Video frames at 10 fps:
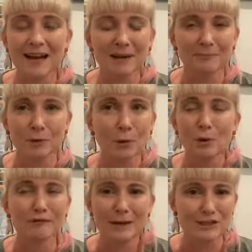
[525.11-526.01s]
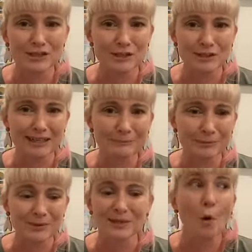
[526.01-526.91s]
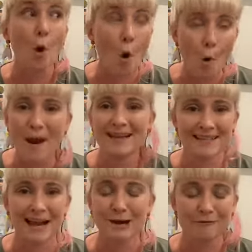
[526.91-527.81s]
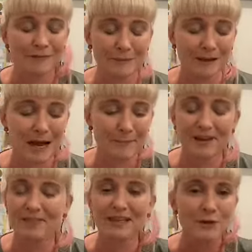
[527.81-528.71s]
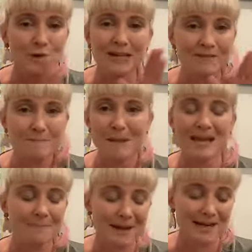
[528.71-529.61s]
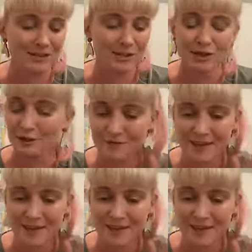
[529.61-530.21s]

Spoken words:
All of my Ginger Green books are always out from the library. They don't even make it back to the shelf.